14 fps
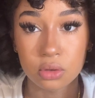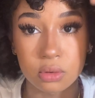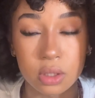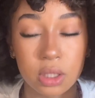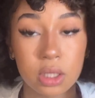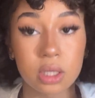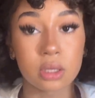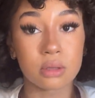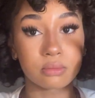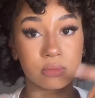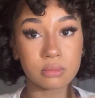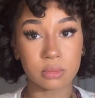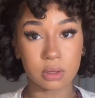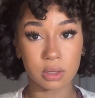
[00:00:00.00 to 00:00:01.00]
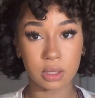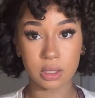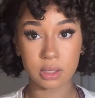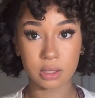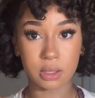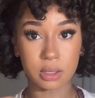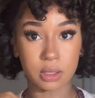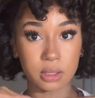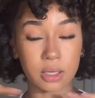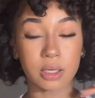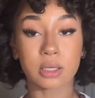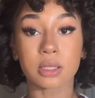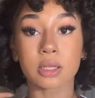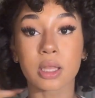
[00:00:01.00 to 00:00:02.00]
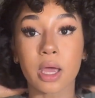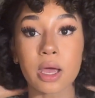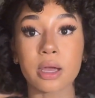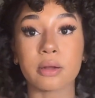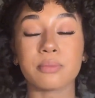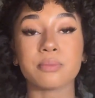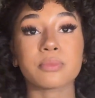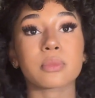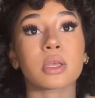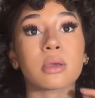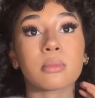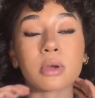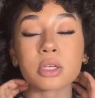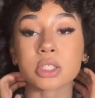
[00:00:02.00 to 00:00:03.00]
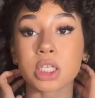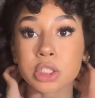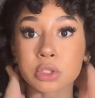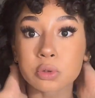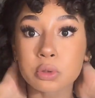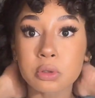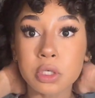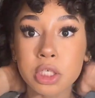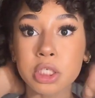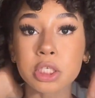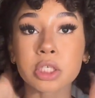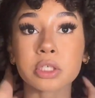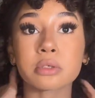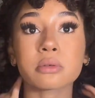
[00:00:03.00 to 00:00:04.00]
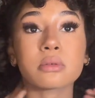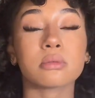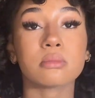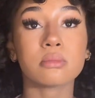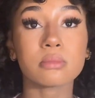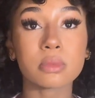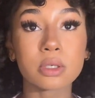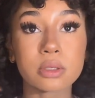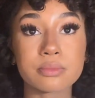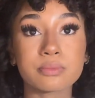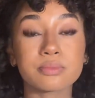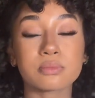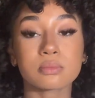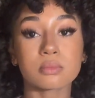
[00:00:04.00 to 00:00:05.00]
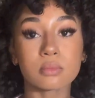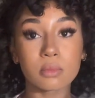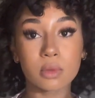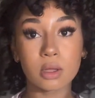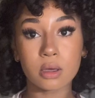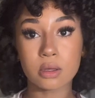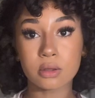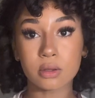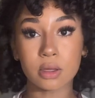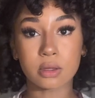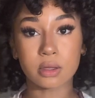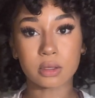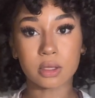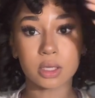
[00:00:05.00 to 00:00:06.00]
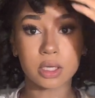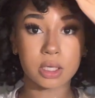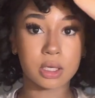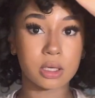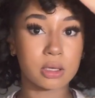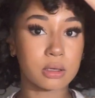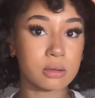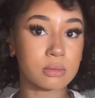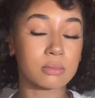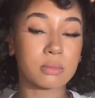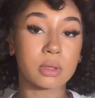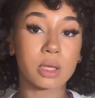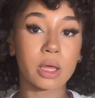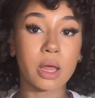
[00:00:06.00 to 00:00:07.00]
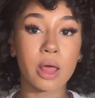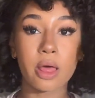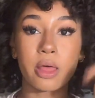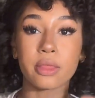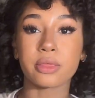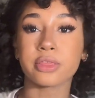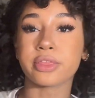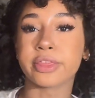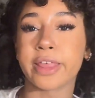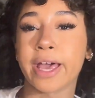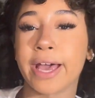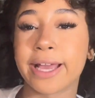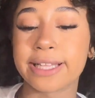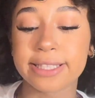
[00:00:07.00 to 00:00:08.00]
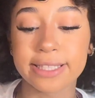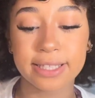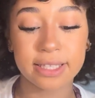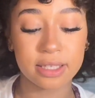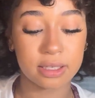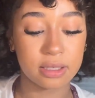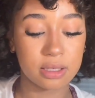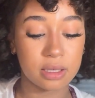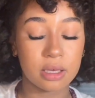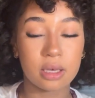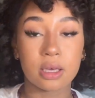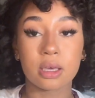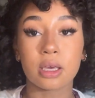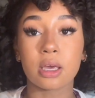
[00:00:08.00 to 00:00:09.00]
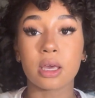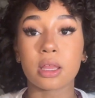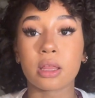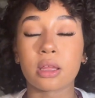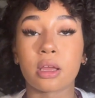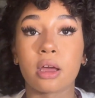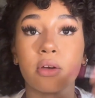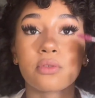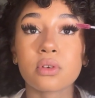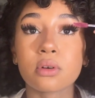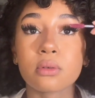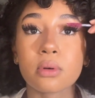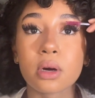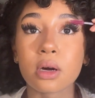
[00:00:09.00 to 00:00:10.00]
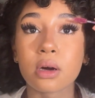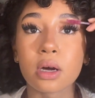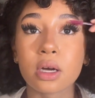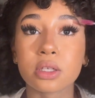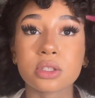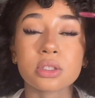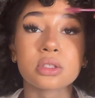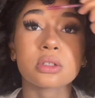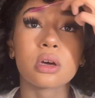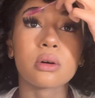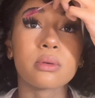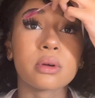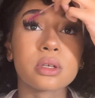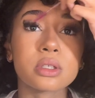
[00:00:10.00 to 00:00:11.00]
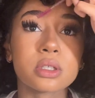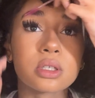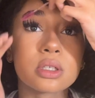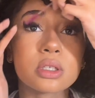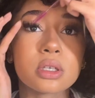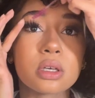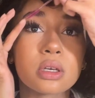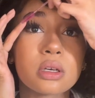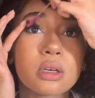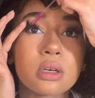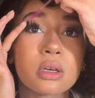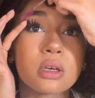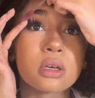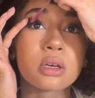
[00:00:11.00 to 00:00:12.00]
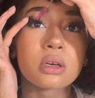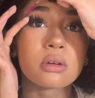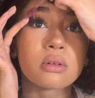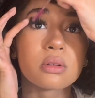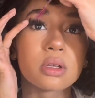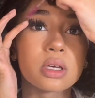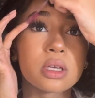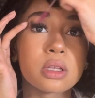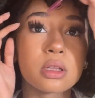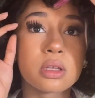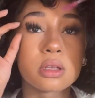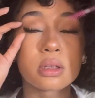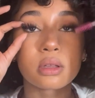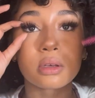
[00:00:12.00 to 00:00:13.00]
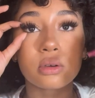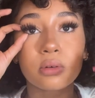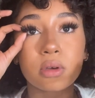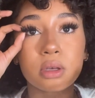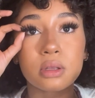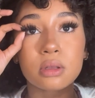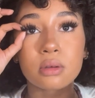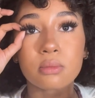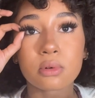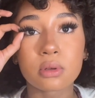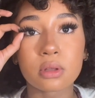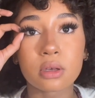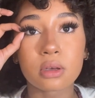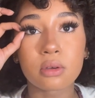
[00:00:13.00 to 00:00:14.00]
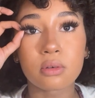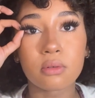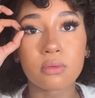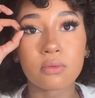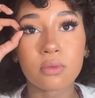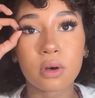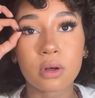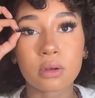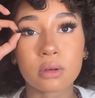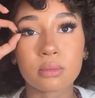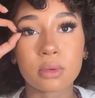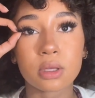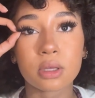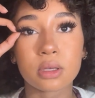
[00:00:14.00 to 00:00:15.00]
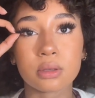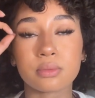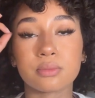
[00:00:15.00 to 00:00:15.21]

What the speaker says: like this and like that. My hair's kind of short right now, but so now they look like that. And then after a while I'll just go and just go like this to create some more like volume in it.